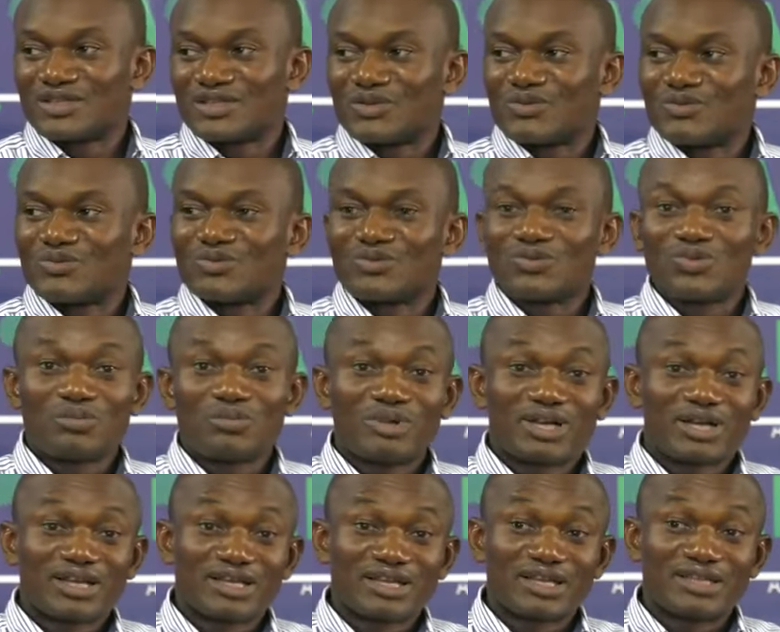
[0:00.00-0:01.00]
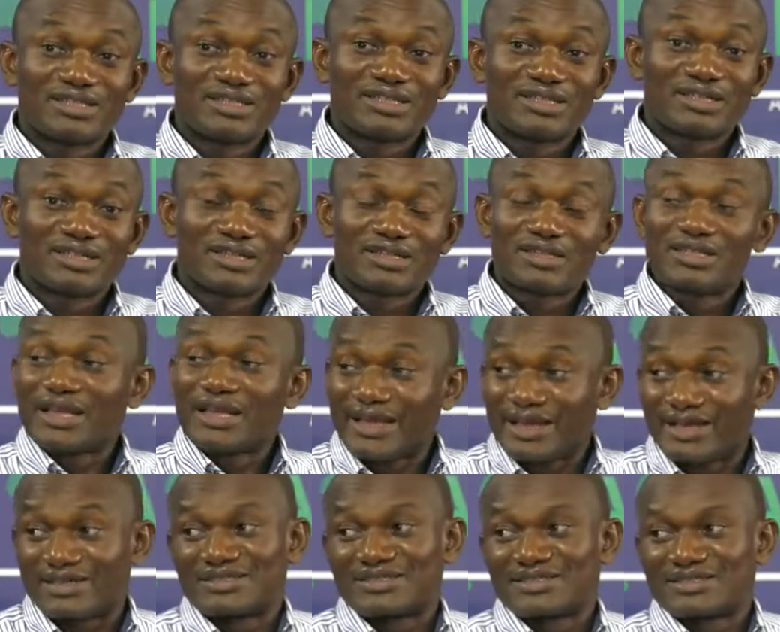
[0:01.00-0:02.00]
We'll go back and
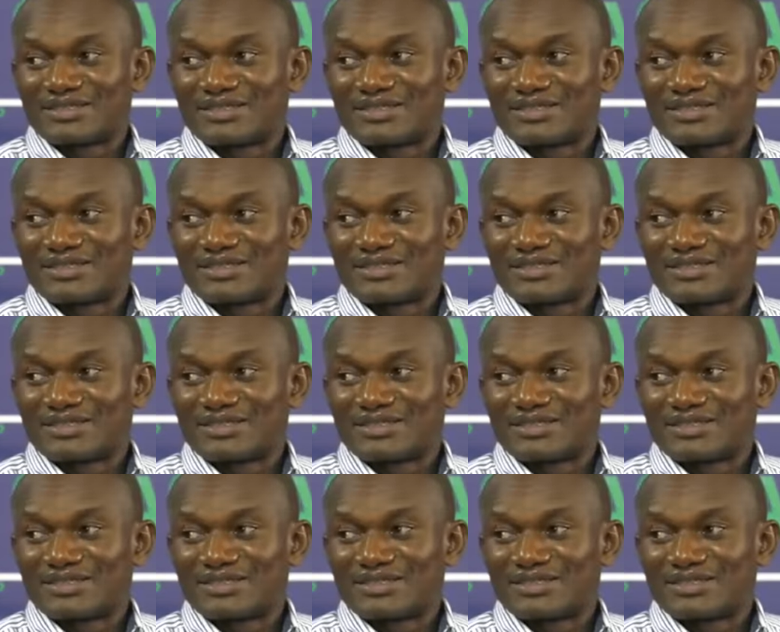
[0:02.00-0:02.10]
act,